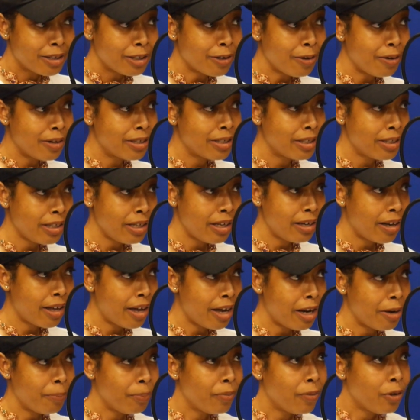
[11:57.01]
So to see
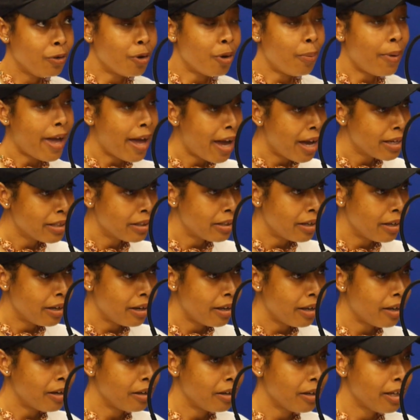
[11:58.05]
like your
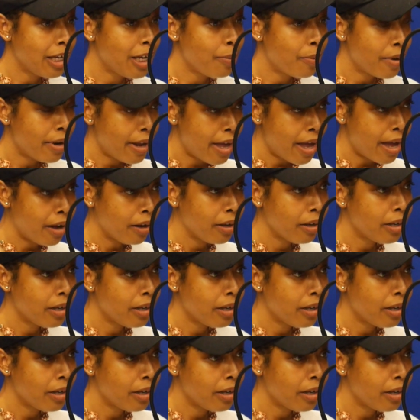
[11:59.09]
passion and keeping